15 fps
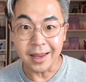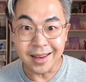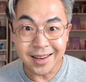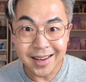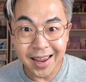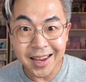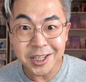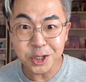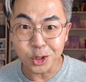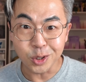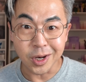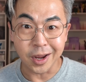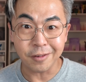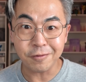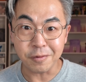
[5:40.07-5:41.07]
In case you're
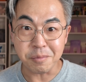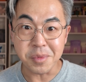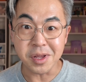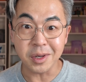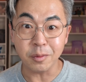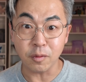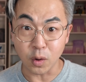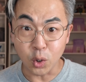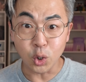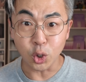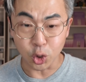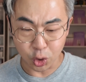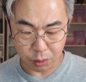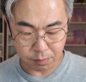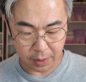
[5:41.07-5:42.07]
not familiar with
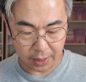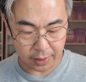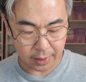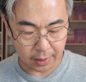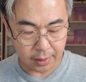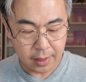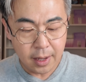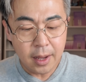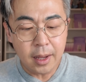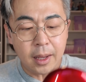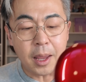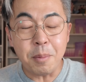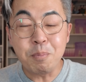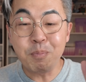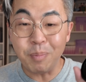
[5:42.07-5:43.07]
cushion maker,
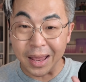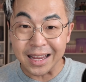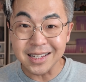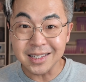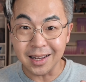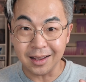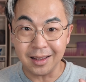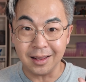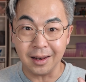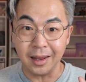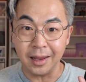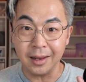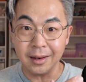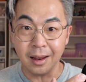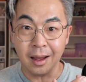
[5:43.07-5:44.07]
it
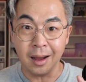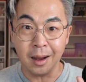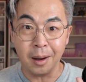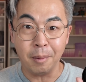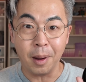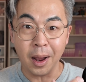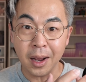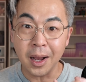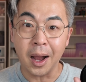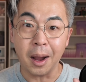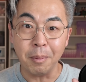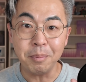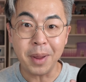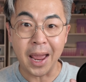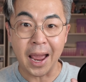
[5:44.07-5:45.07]
basically uh, a
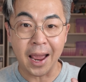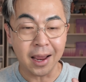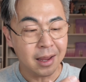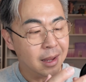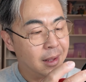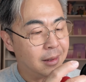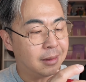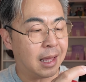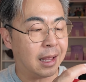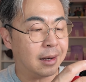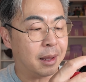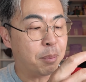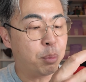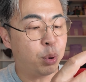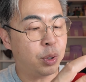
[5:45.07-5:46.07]
compact that
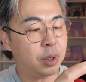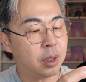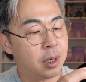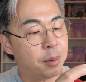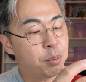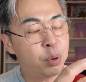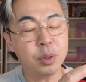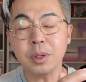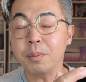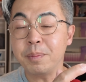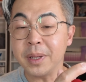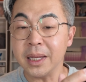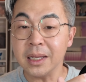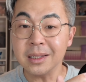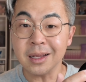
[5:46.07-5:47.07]
they put they put a
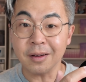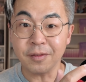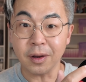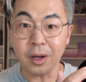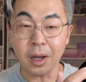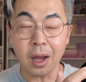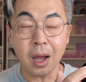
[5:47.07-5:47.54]
piece of a